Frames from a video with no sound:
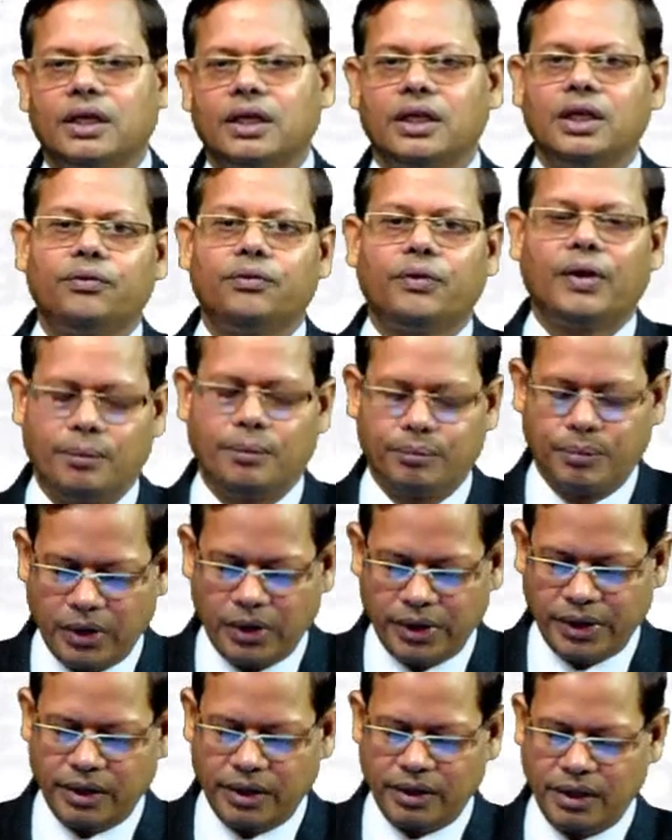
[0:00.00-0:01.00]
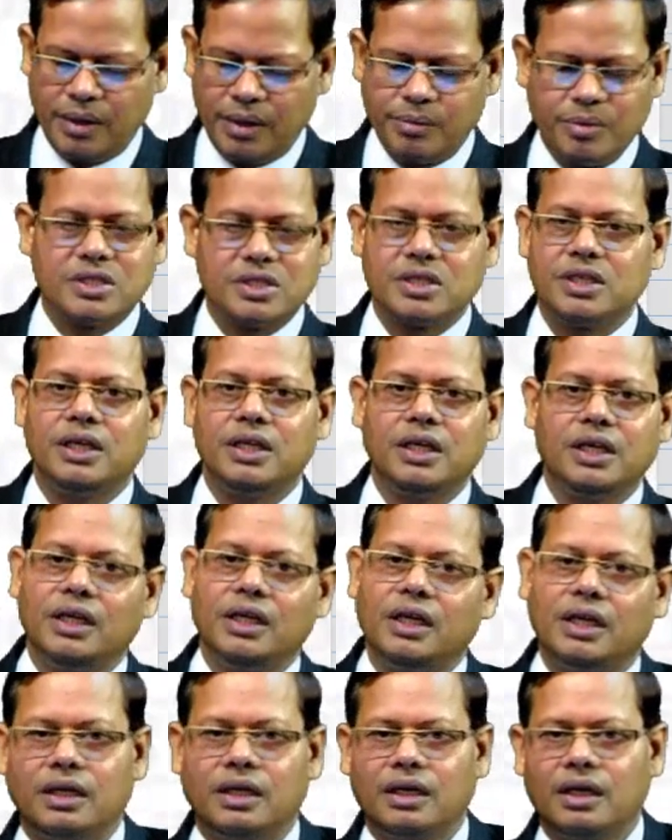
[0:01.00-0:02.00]
E for employee, A B C
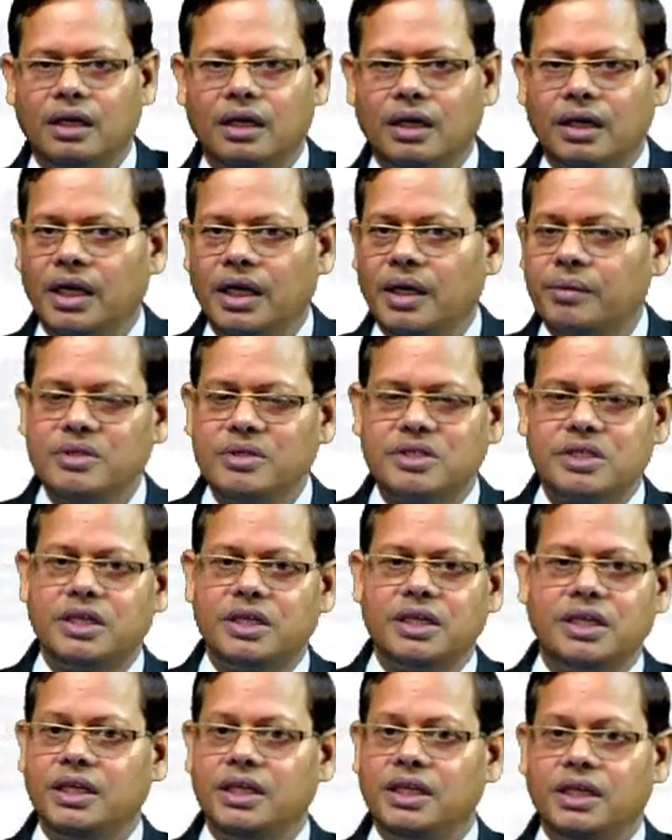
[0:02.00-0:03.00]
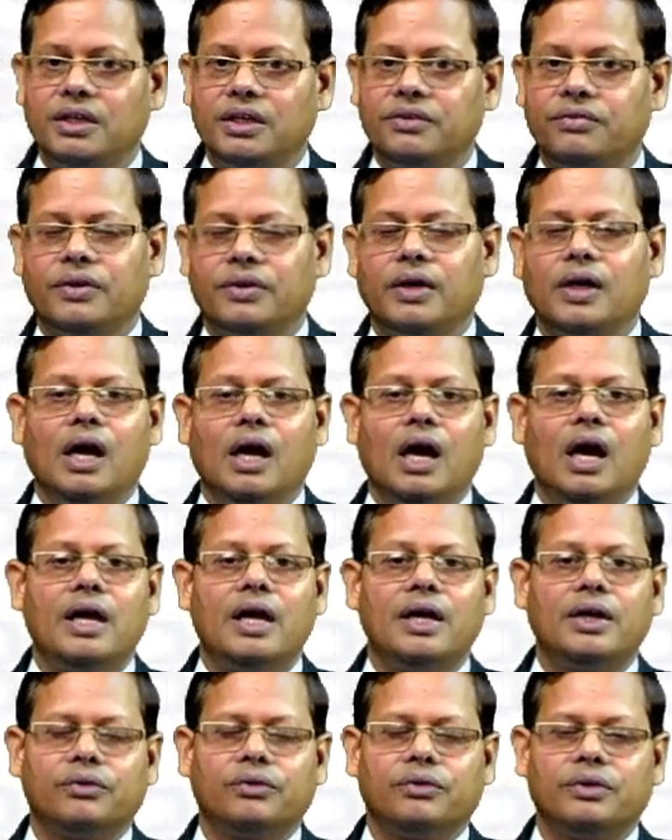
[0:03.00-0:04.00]
D E F,
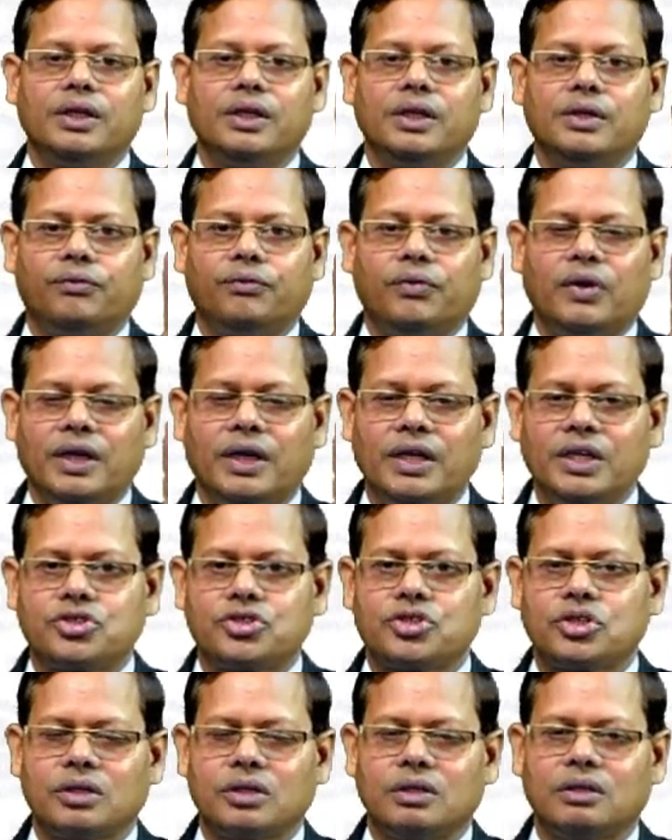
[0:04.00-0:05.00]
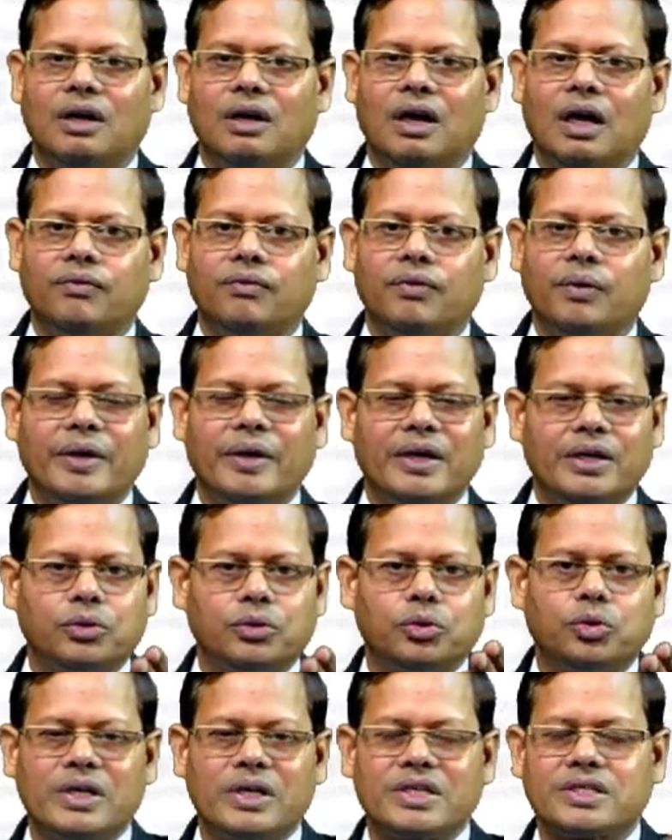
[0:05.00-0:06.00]
and for each alphabet
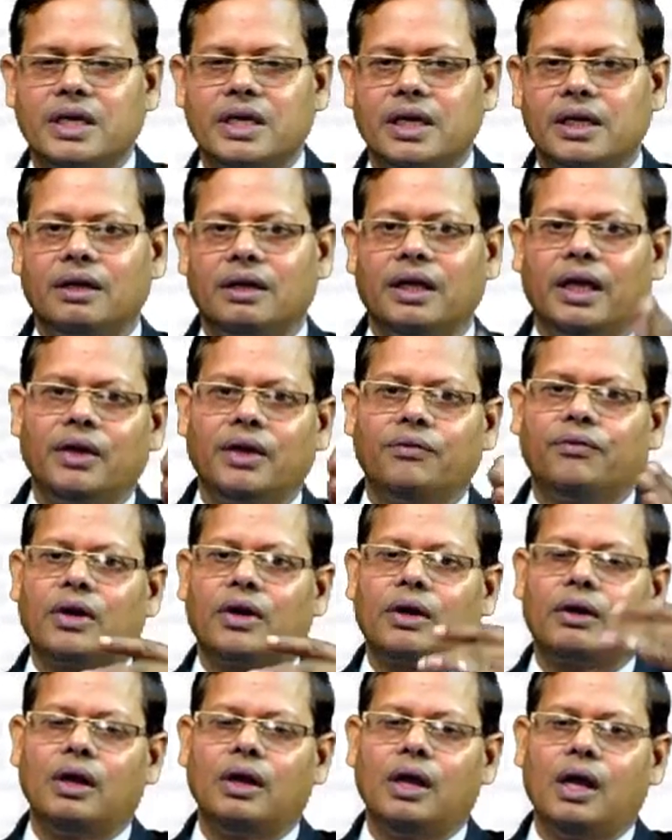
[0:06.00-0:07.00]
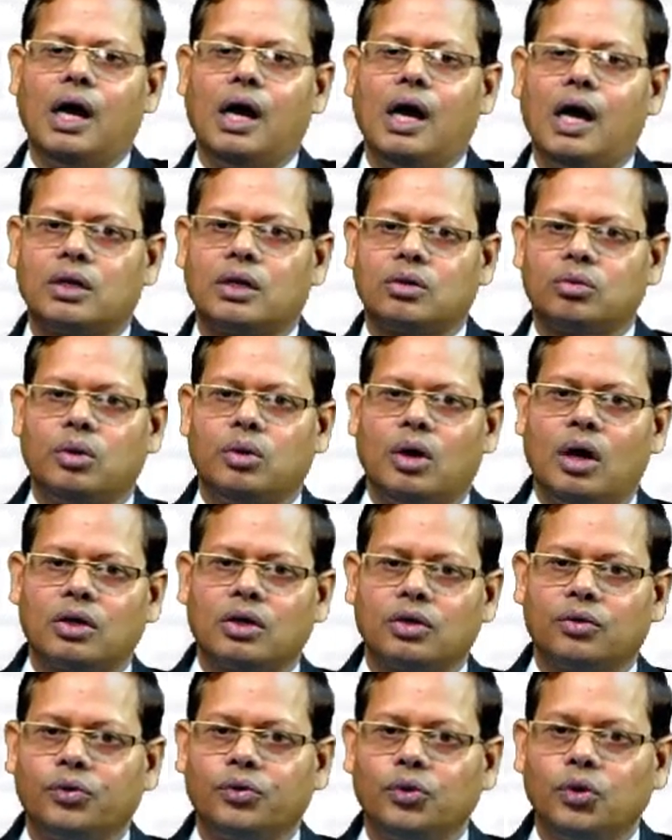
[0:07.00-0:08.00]
you assign. A for
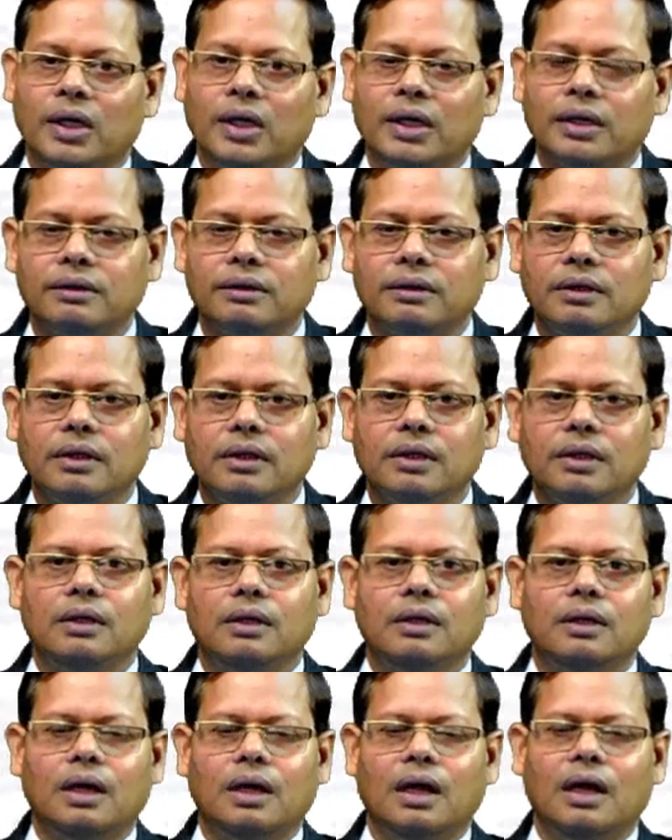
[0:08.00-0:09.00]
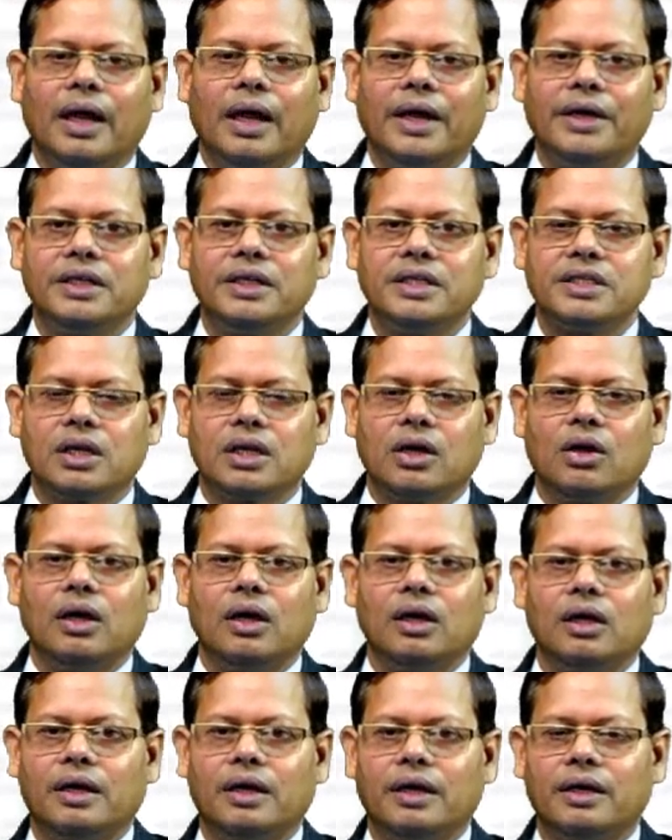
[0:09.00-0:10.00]
auto fuel, light diesel
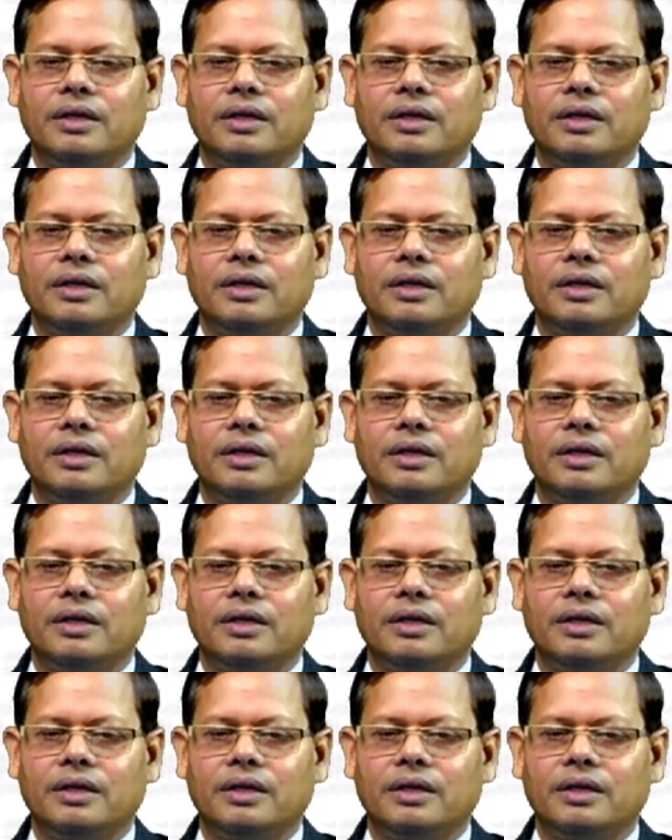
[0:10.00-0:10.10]
oil,